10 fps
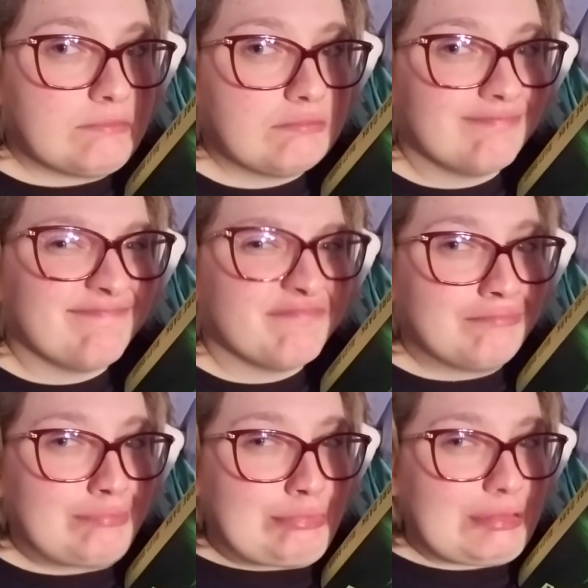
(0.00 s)

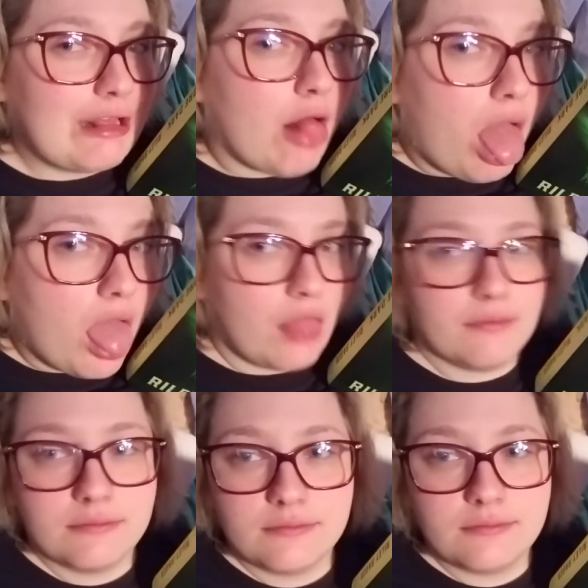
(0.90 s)

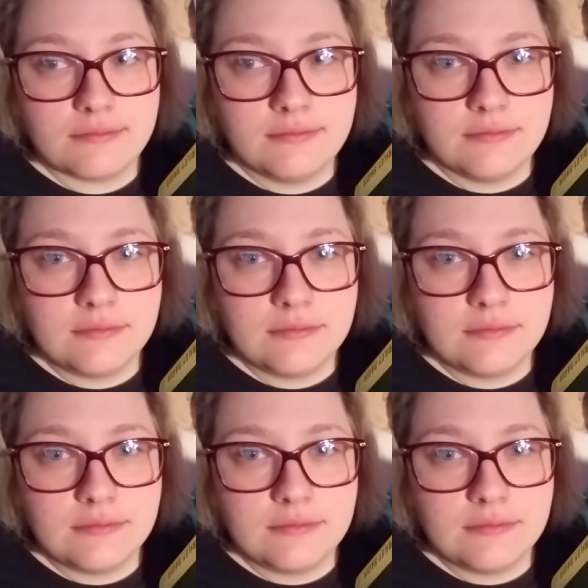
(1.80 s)
Nobody speaks.